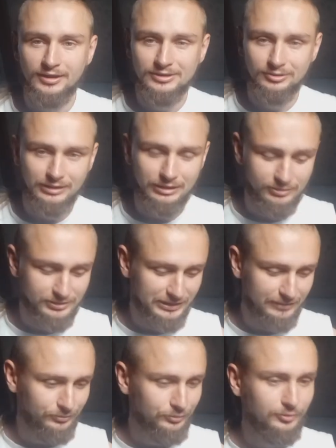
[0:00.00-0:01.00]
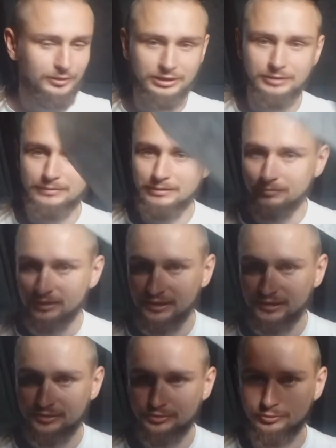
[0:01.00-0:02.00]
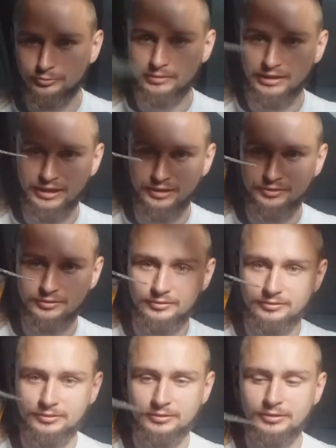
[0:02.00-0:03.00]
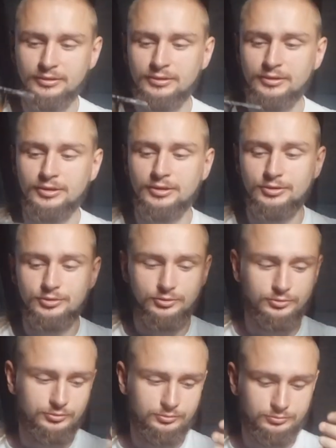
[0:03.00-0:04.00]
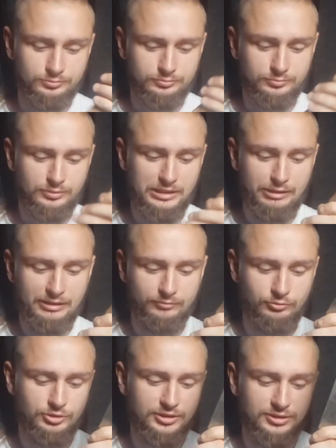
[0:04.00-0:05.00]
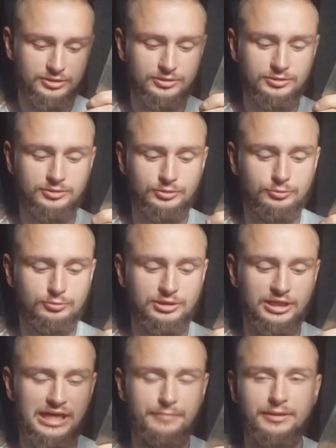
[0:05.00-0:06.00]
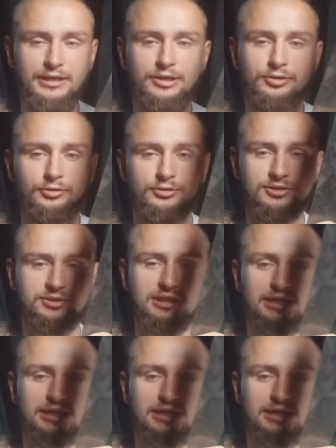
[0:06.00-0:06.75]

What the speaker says: Okay, so now it's time to connect my blade to my handle. So now I will just use the hammer and knock this